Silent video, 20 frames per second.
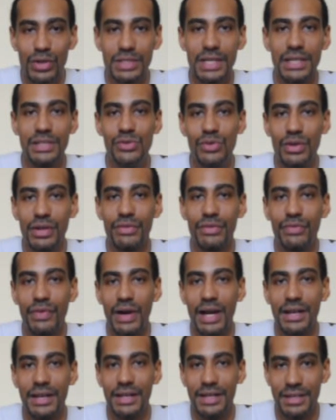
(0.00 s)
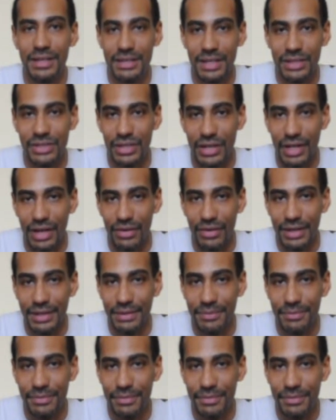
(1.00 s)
that you can find in a dictionary.